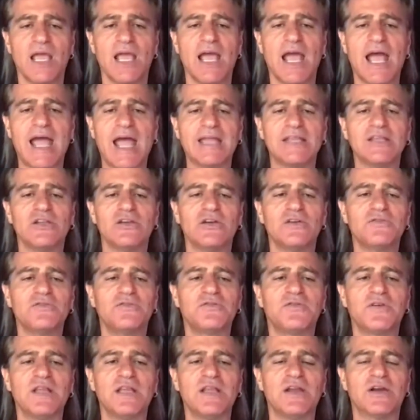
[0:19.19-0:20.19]
And you
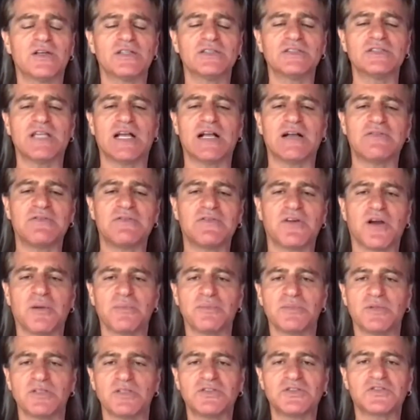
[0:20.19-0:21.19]
free yourself
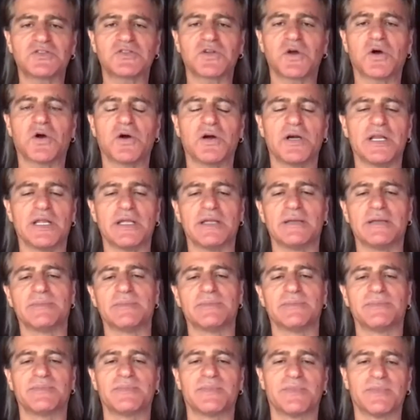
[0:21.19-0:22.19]
from the story,
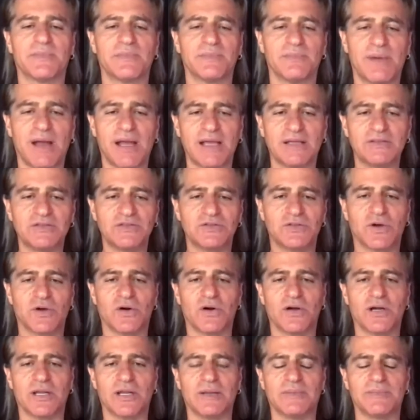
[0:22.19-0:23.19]
my
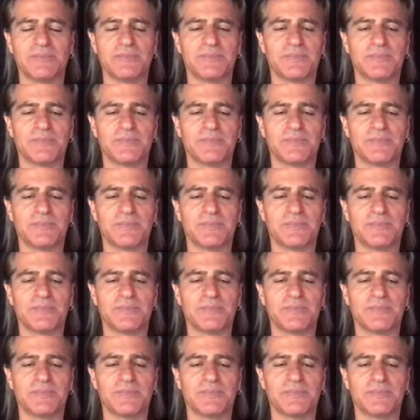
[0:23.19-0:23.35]
story.